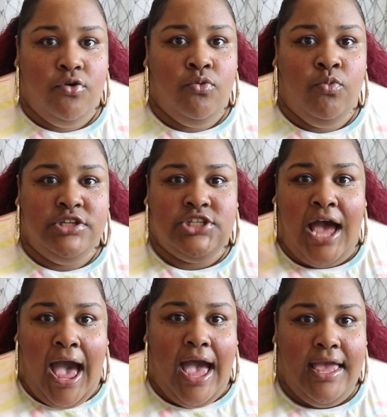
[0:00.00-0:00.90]
which
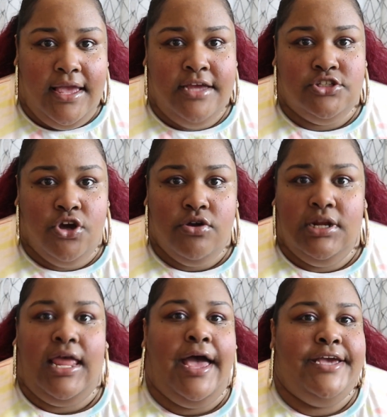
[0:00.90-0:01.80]
I
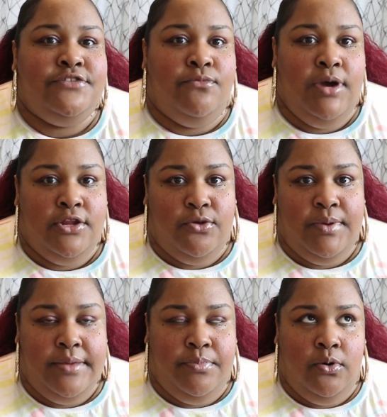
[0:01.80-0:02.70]
internalized from other
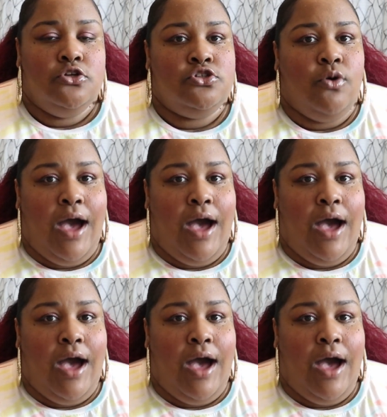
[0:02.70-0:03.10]
people. So